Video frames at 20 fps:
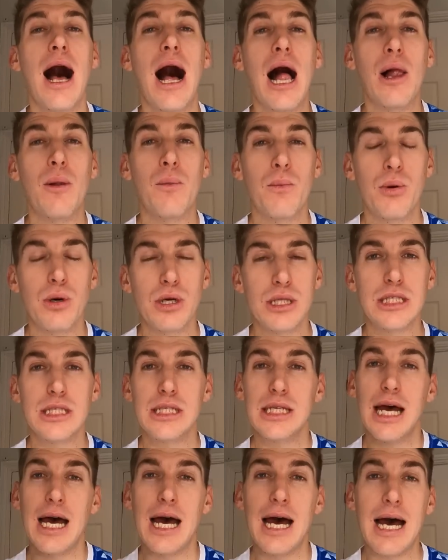I'll
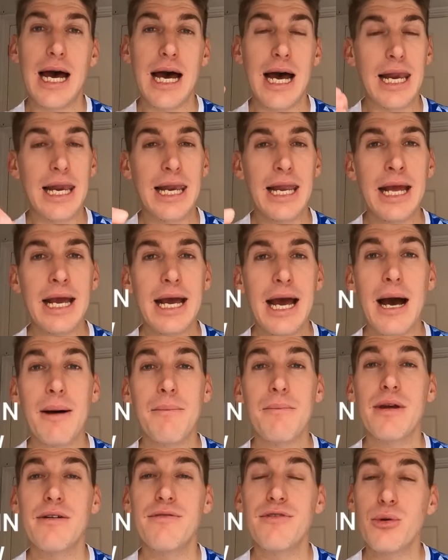put a link
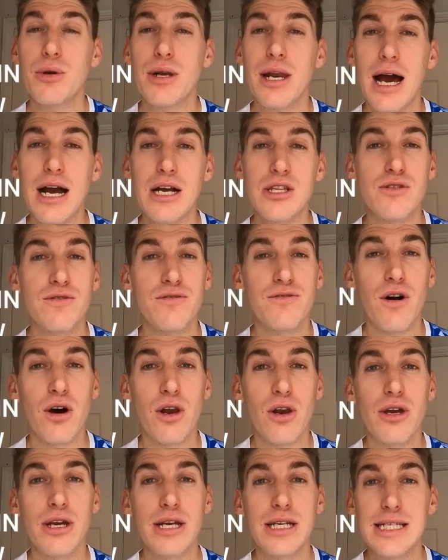up if you would like to
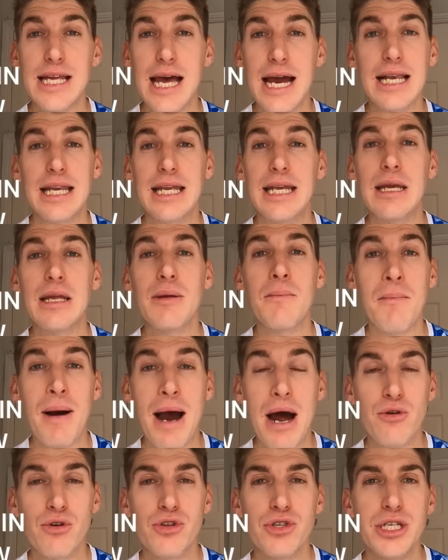follow exactly
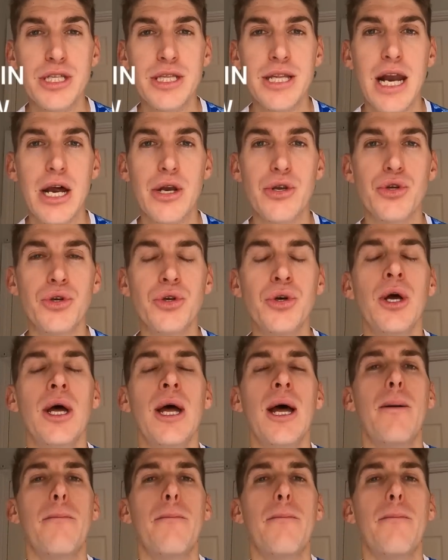my routine that I do.